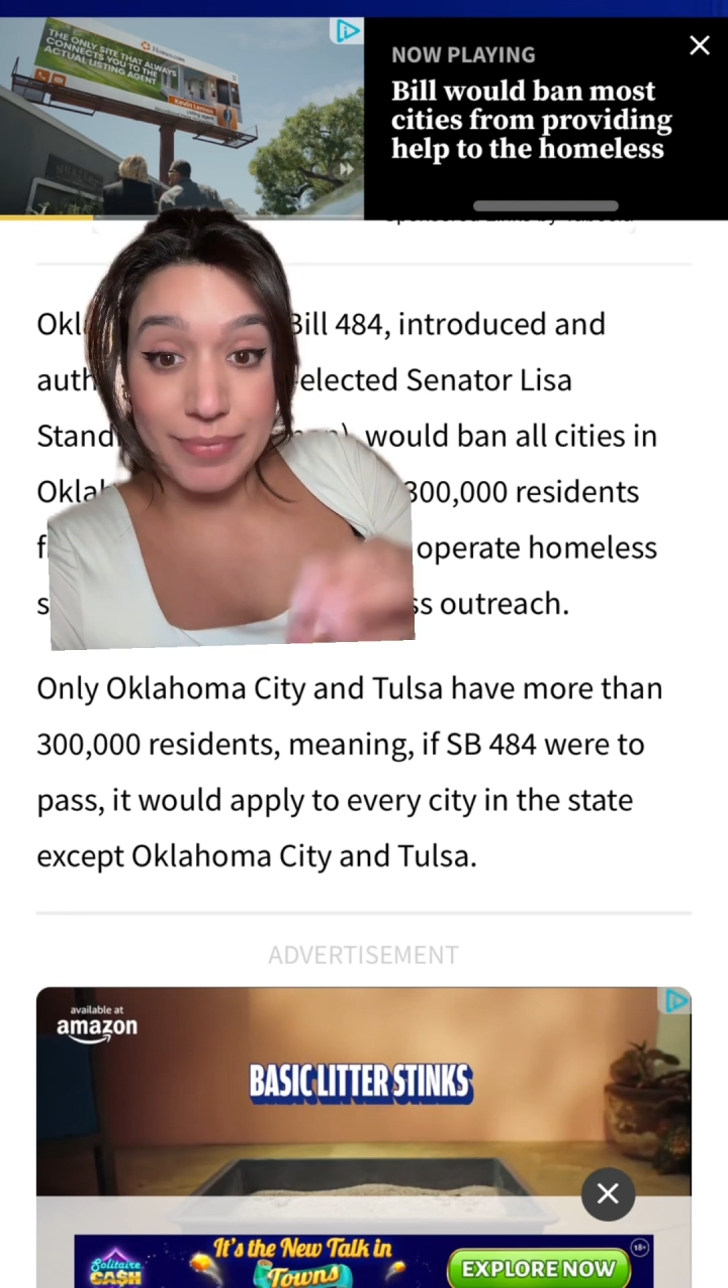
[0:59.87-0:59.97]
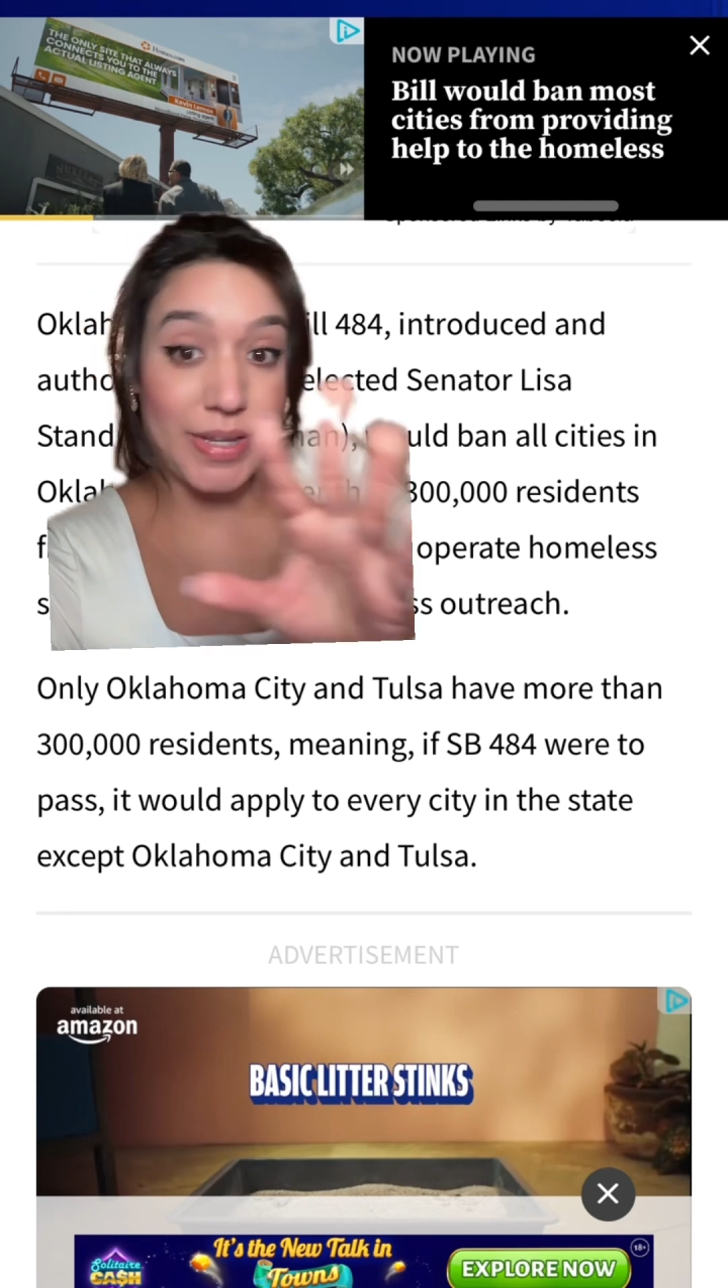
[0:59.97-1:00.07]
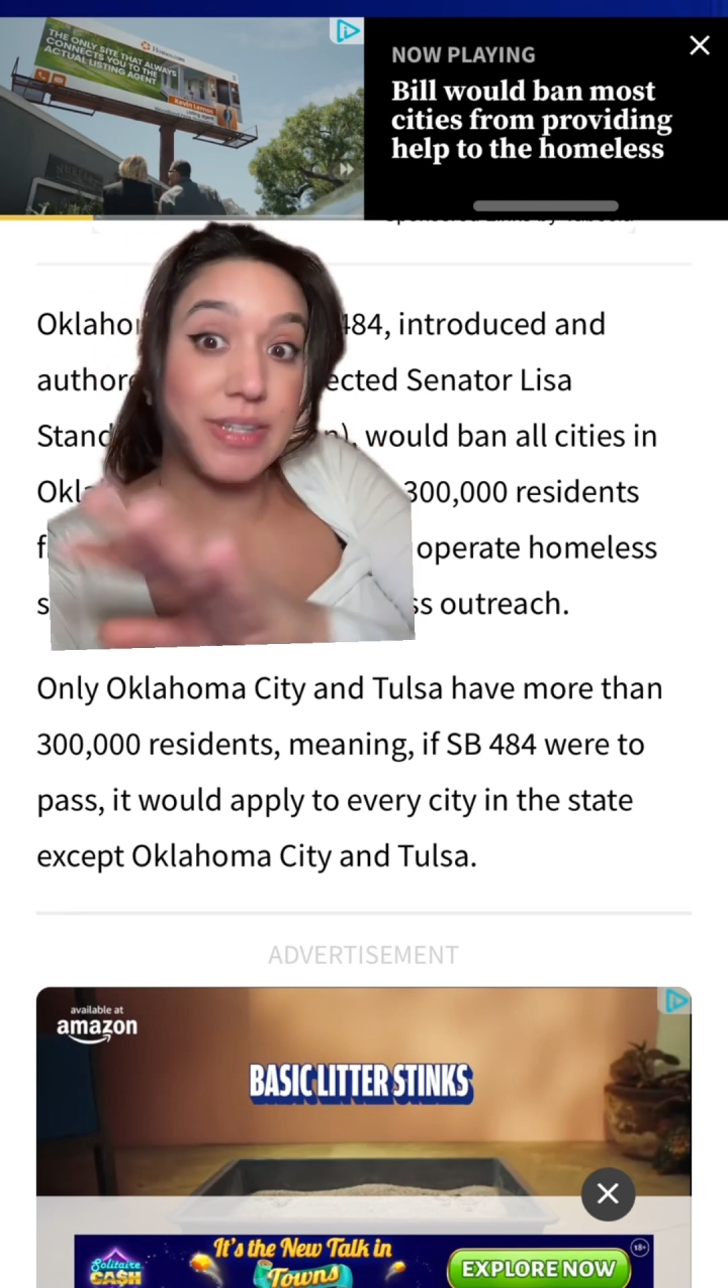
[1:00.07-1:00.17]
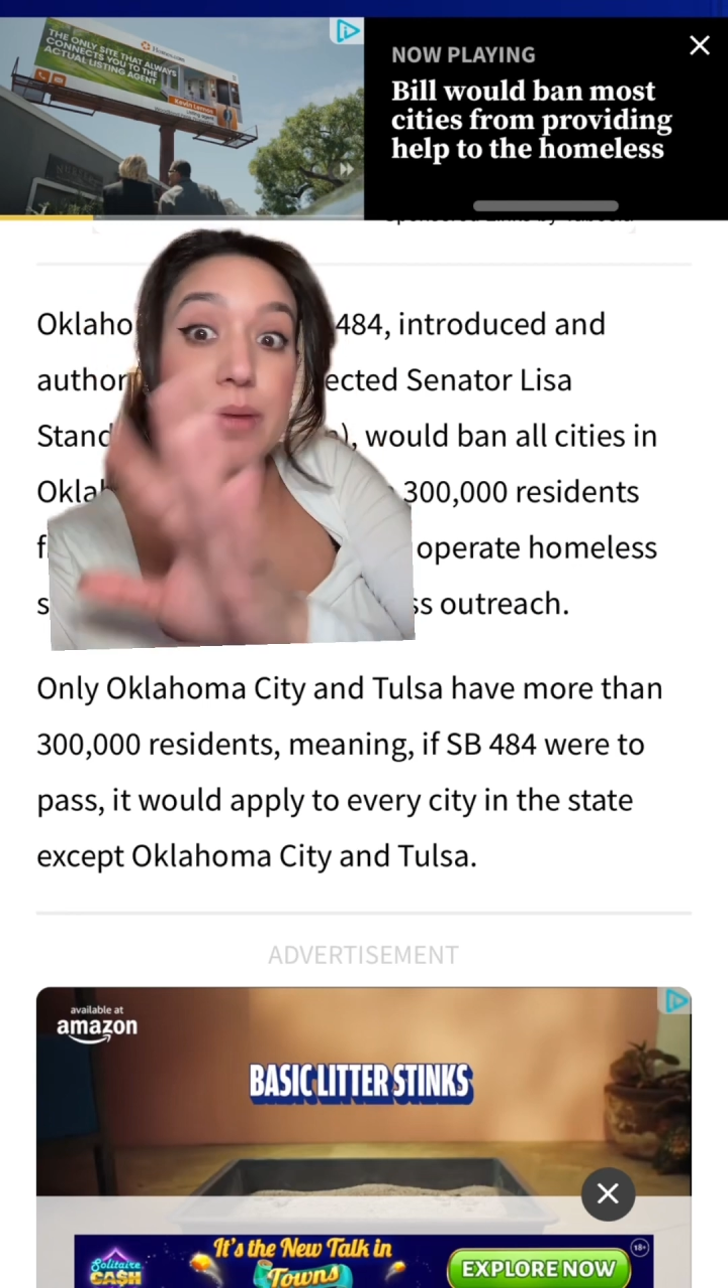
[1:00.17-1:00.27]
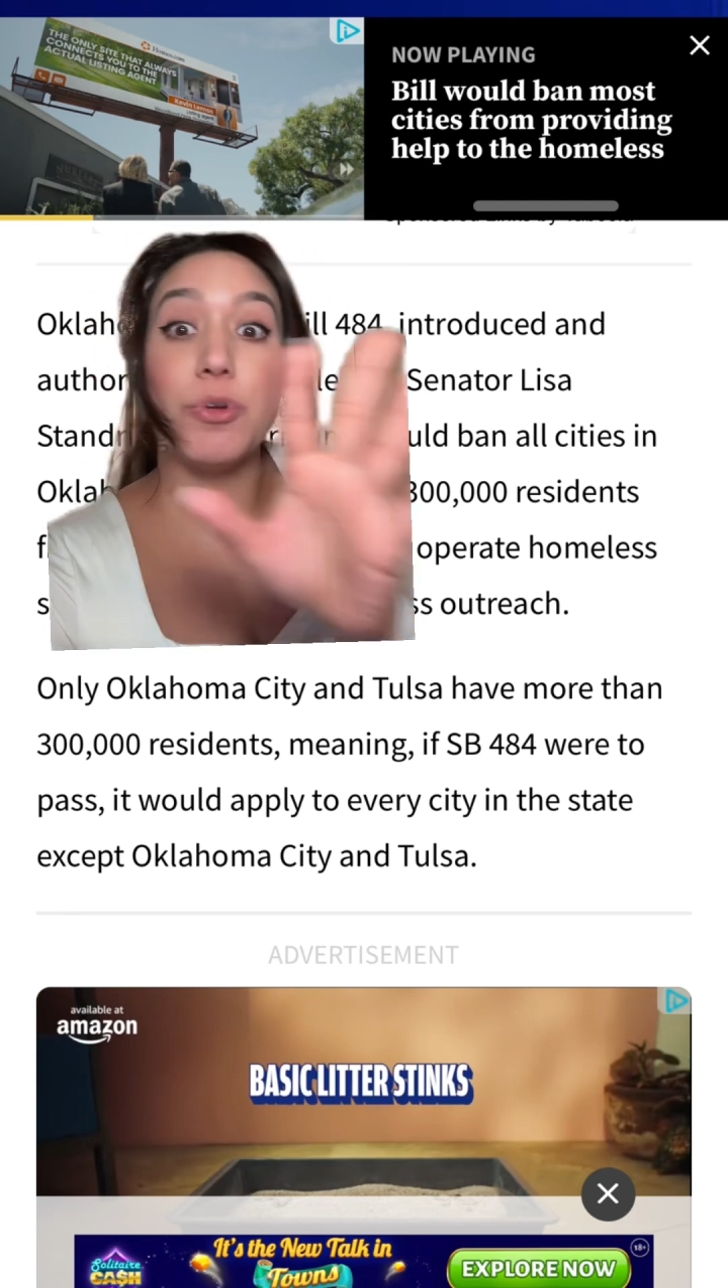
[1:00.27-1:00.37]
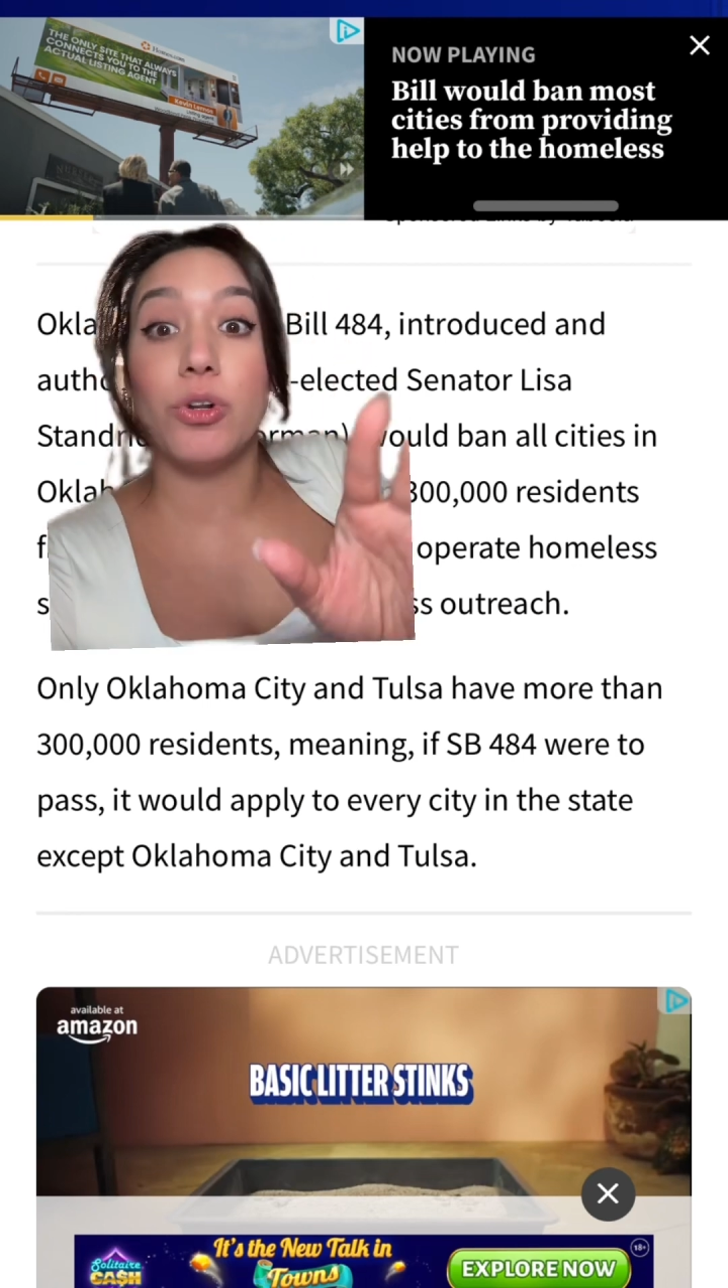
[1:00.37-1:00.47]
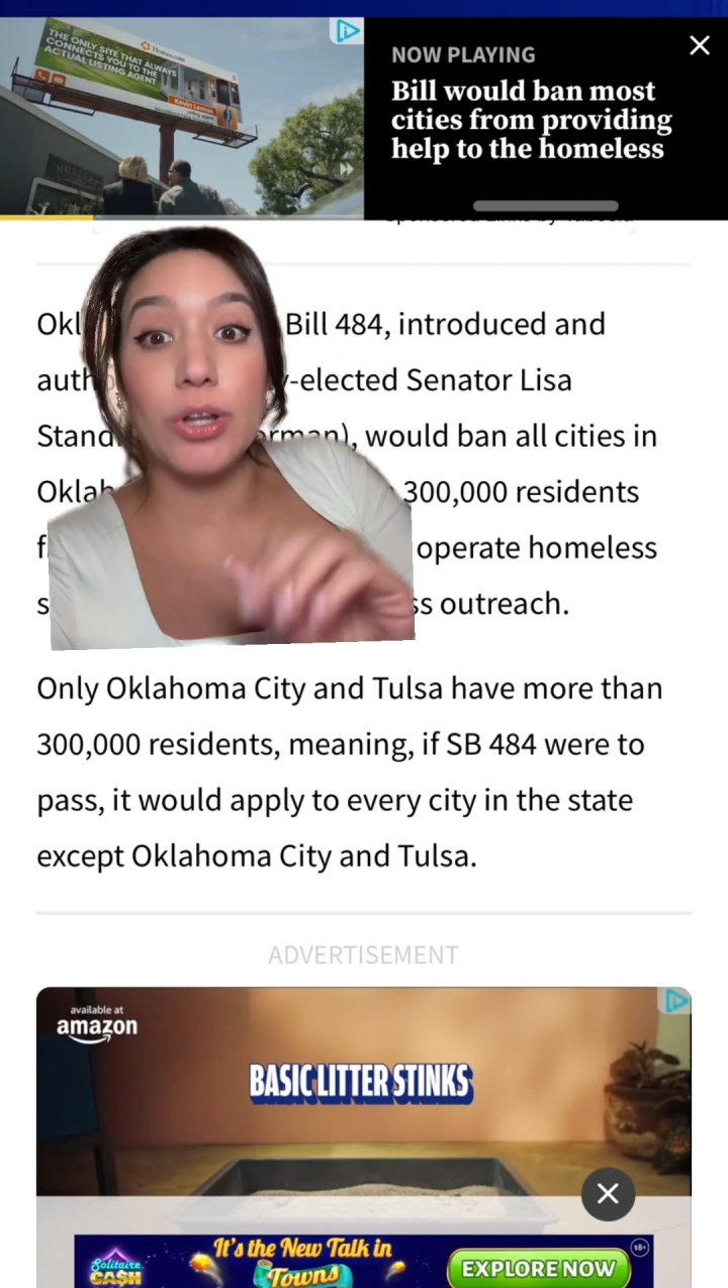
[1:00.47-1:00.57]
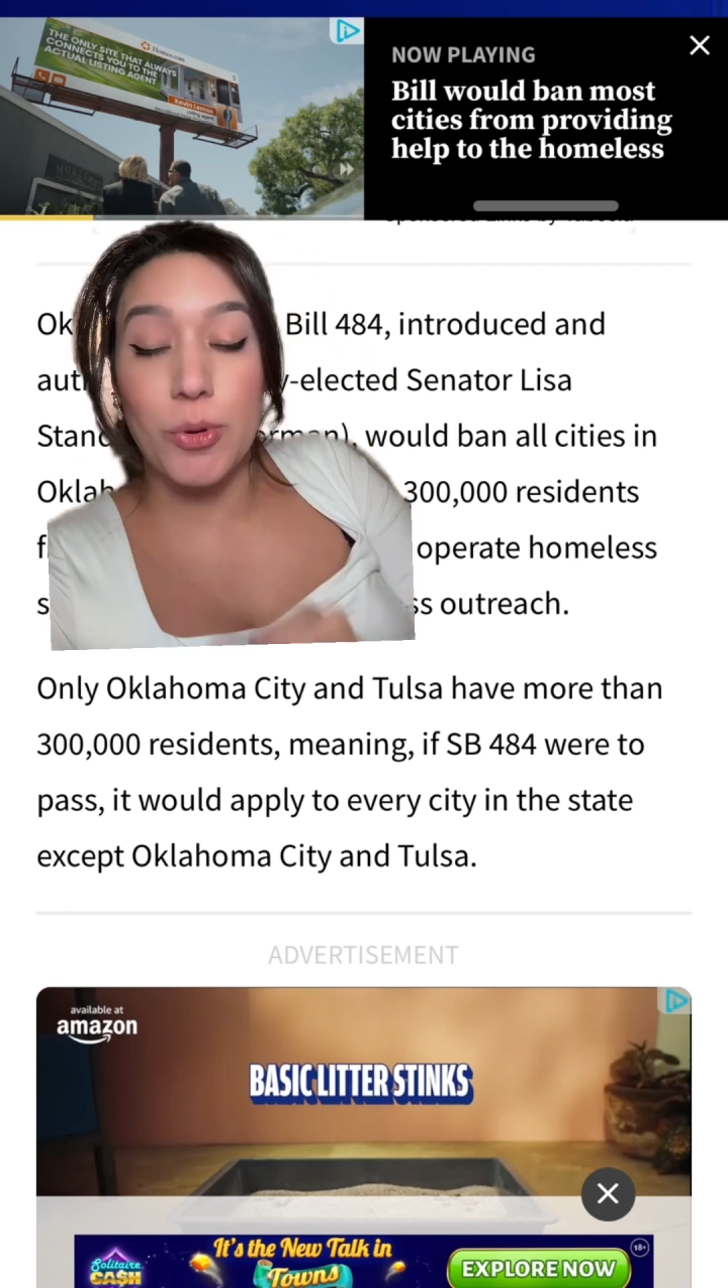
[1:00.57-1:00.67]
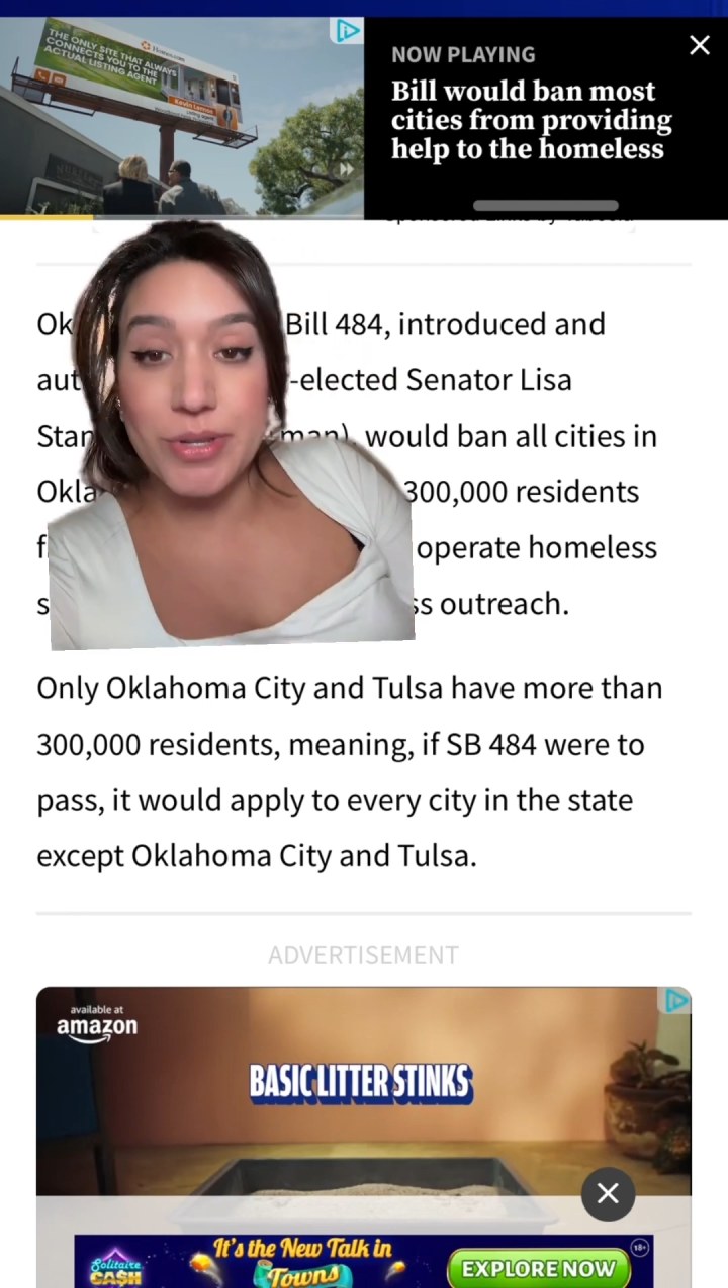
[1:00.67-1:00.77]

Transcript: except Oklahoma